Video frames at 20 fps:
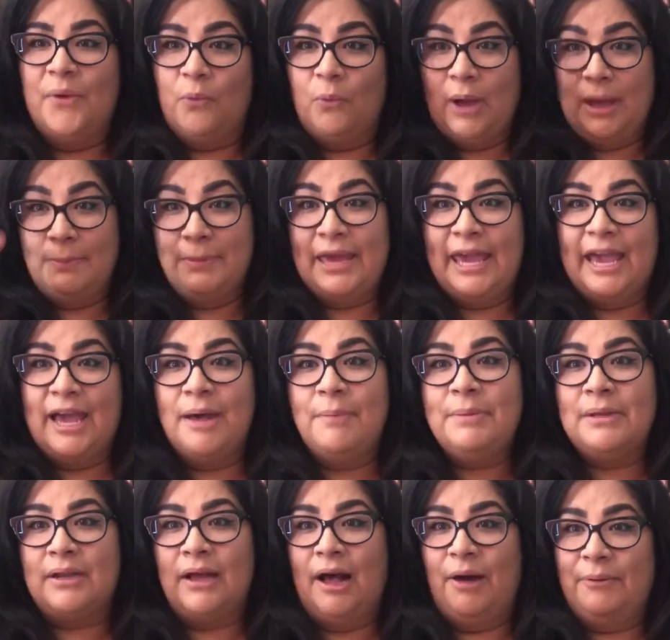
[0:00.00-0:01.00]

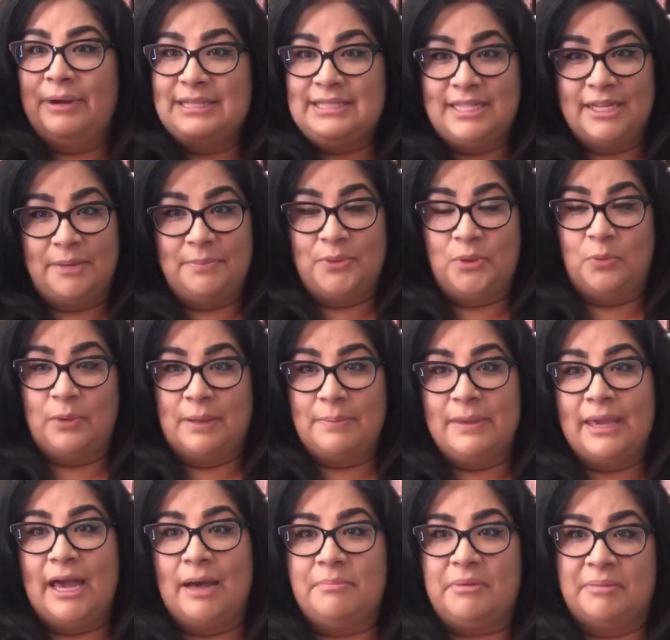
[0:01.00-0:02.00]
webcam and how I set up the
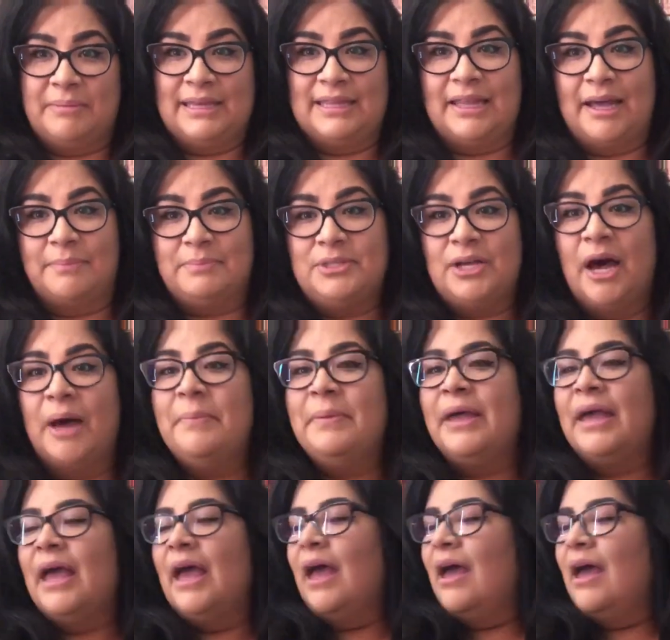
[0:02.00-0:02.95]
webcam on my laptop